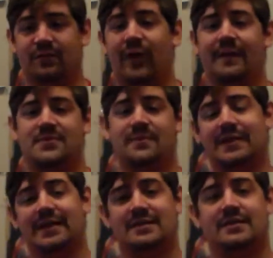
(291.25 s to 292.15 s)
it wraps up
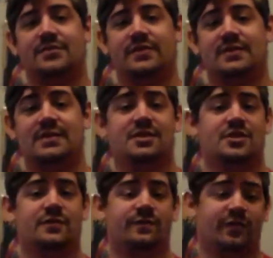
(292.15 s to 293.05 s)
nicely so that Stitch
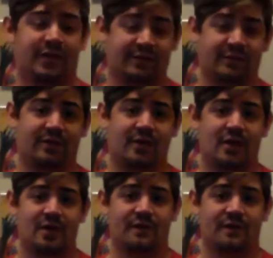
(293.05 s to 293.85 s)
is forgiven